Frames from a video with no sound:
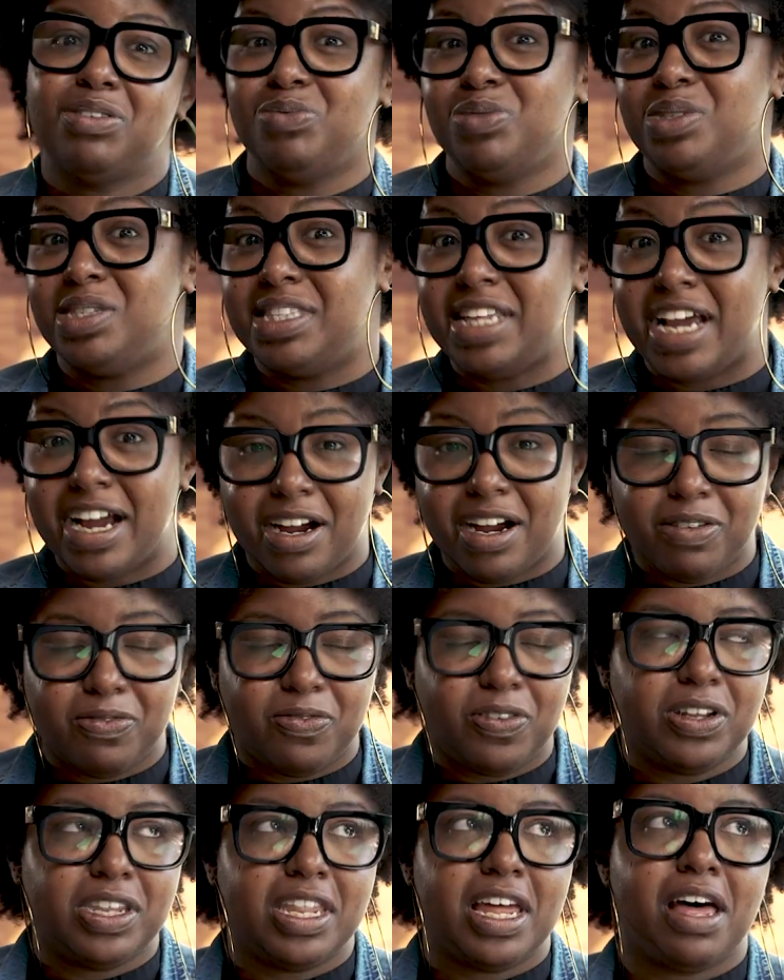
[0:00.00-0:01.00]
who's there
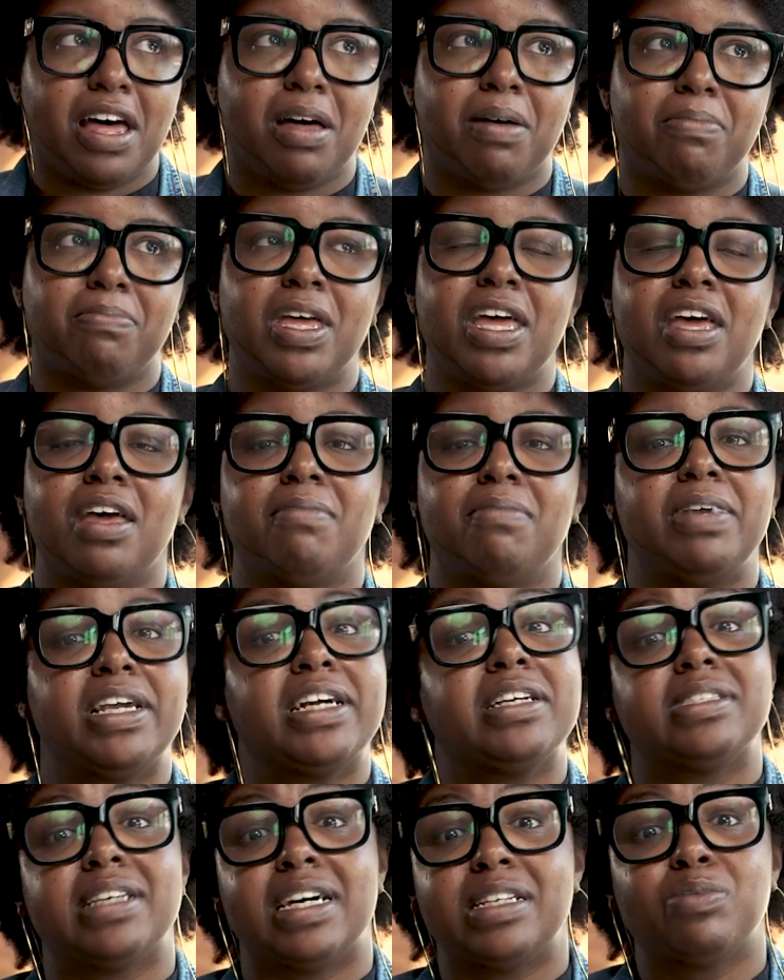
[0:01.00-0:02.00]
for them,
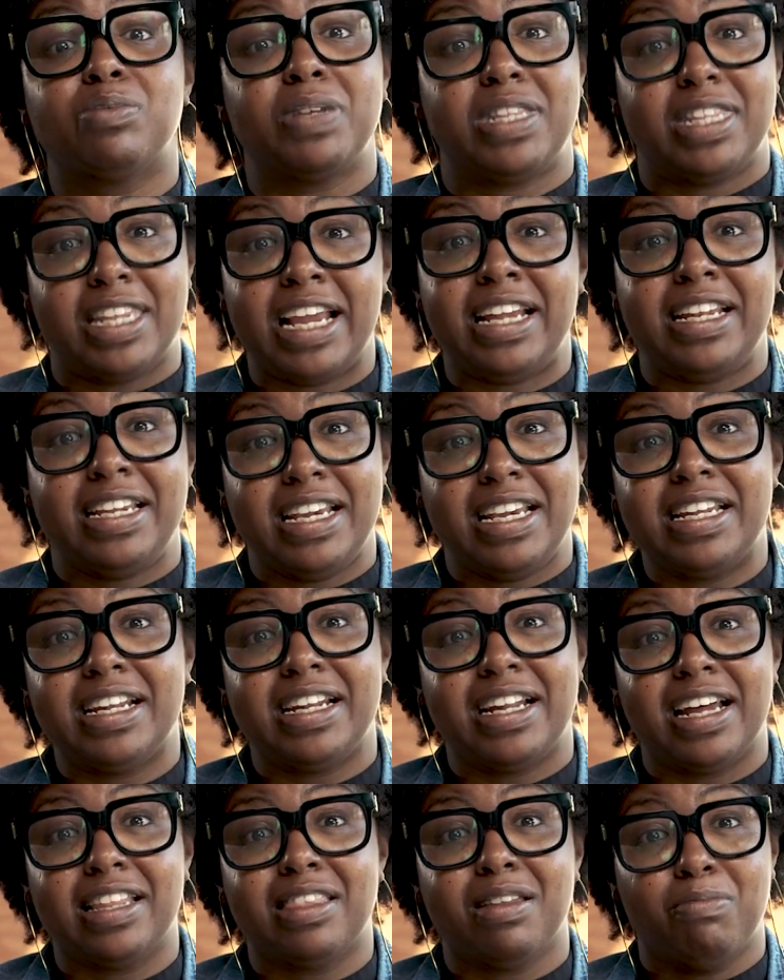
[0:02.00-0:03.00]
because that's what they
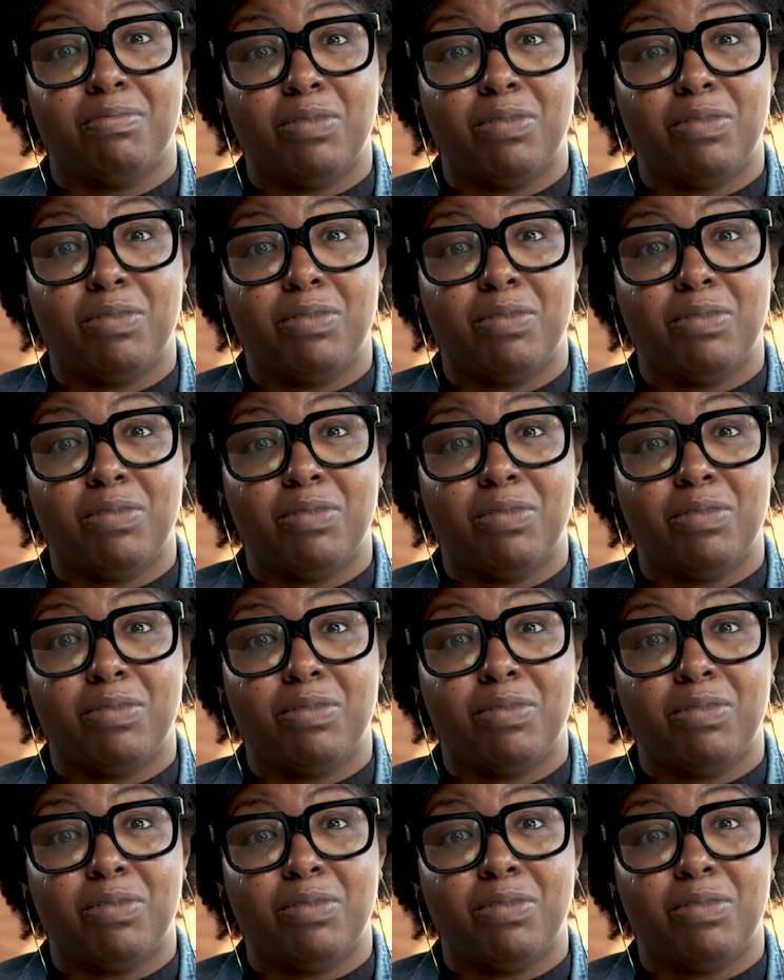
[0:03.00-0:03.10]
needed at the